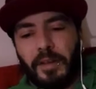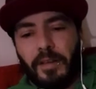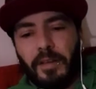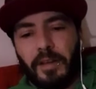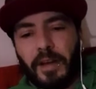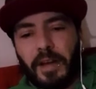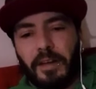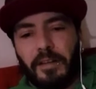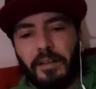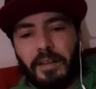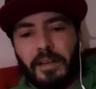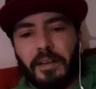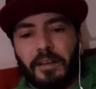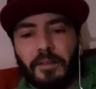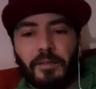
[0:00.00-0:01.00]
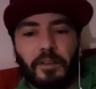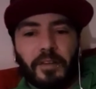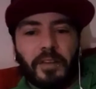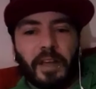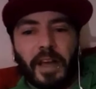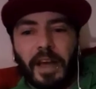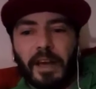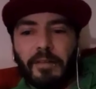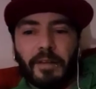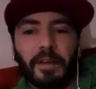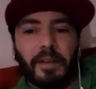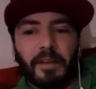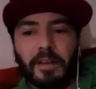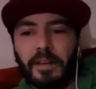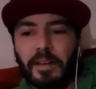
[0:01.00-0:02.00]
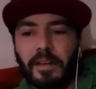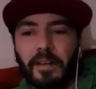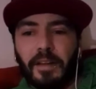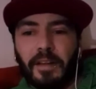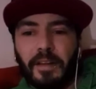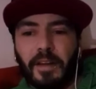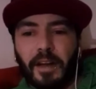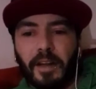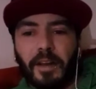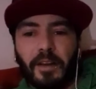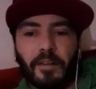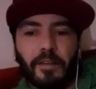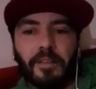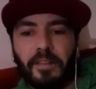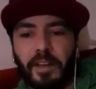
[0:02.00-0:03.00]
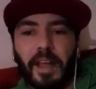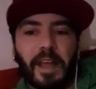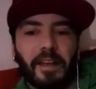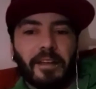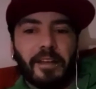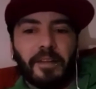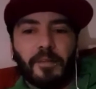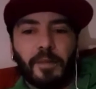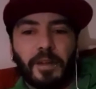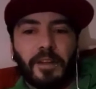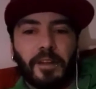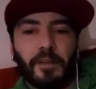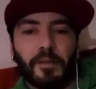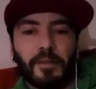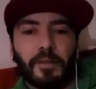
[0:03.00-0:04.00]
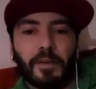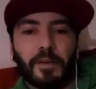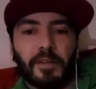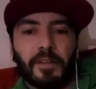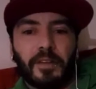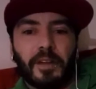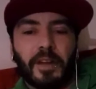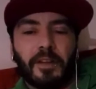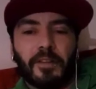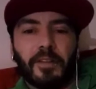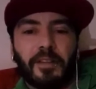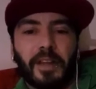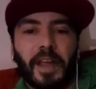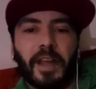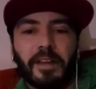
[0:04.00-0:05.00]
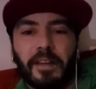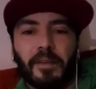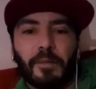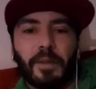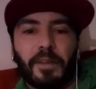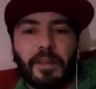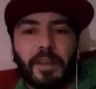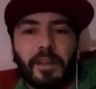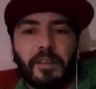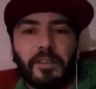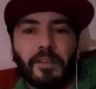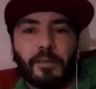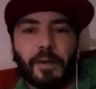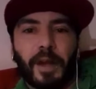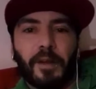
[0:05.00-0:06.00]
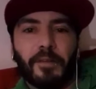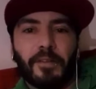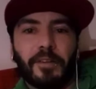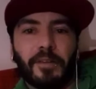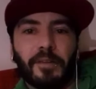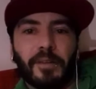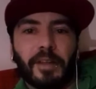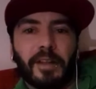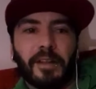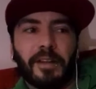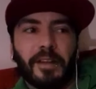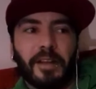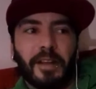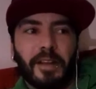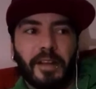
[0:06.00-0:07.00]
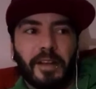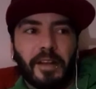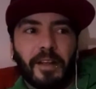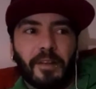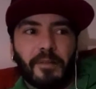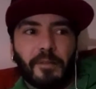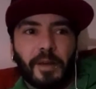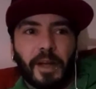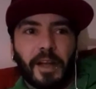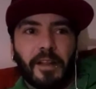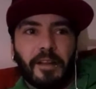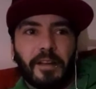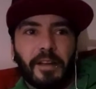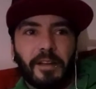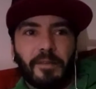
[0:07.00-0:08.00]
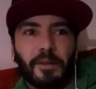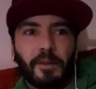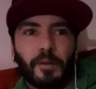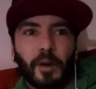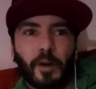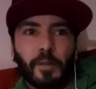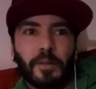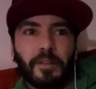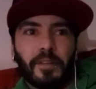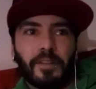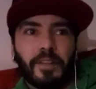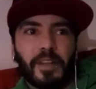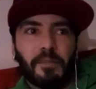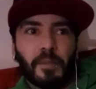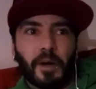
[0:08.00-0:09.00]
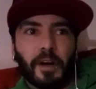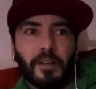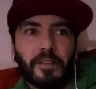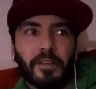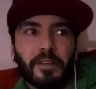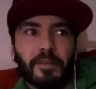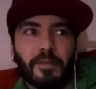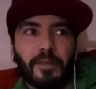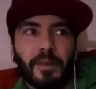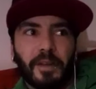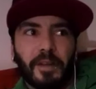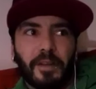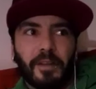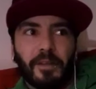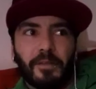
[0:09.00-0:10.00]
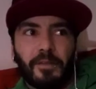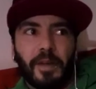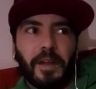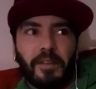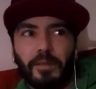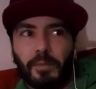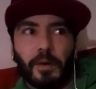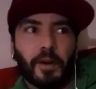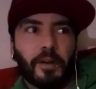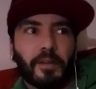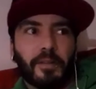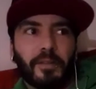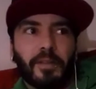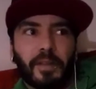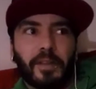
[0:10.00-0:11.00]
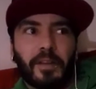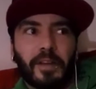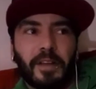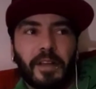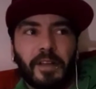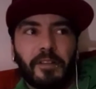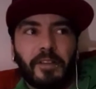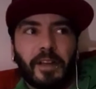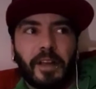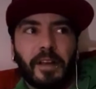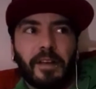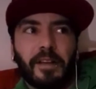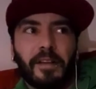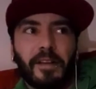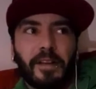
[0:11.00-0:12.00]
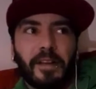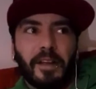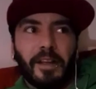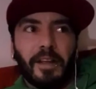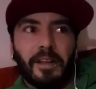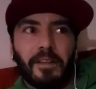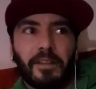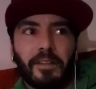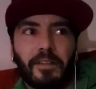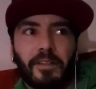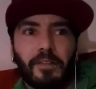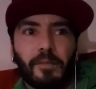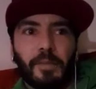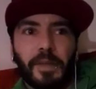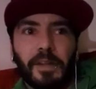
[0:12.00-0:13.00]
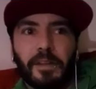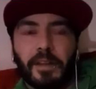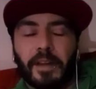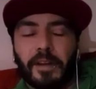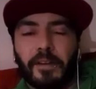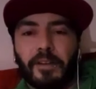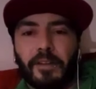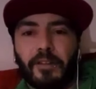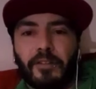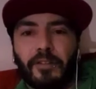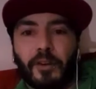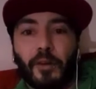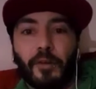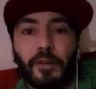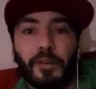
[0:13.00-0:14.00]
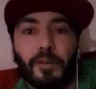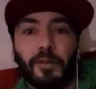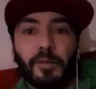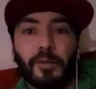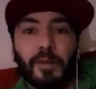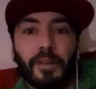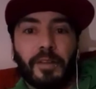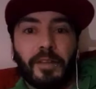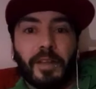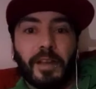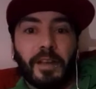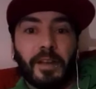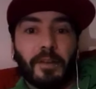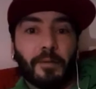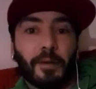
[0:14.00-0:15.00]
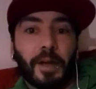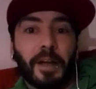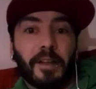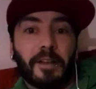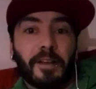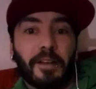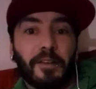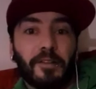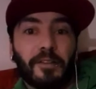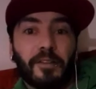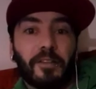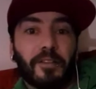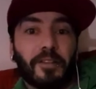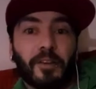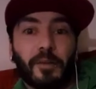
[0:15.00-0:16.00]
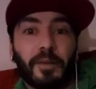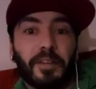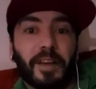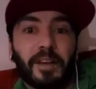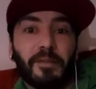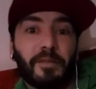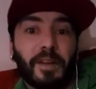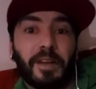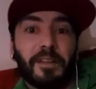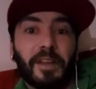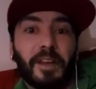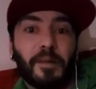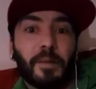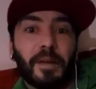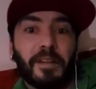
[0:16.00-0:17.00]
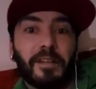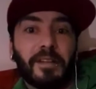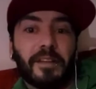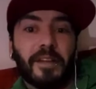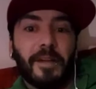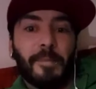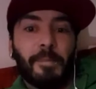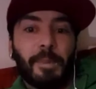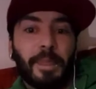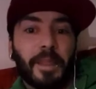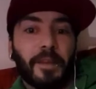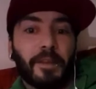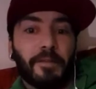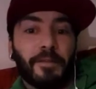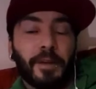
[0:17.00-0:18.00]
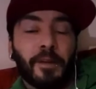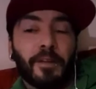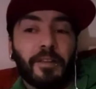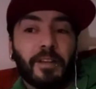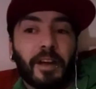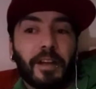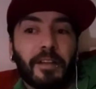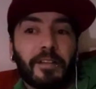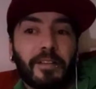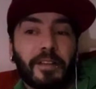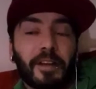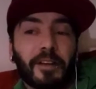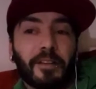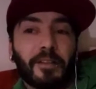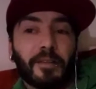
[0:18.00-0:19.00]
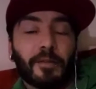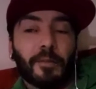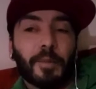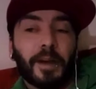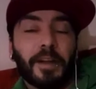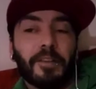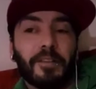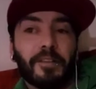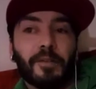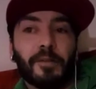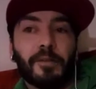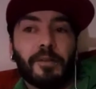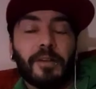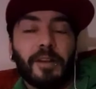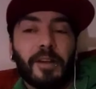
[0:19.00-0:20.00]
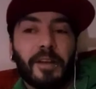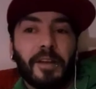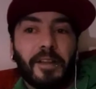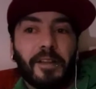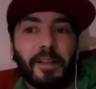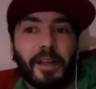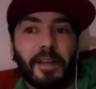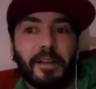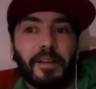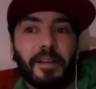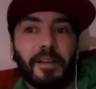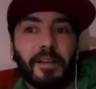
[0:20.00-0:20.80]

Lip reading: the idea of just having an understanding with the universe, an understanding with things around you, that in reality, if you always just keep positive, the faith part of the keychain is to be there to show you that in reality you should just always have faith anyways. And the fear side is there to remind you that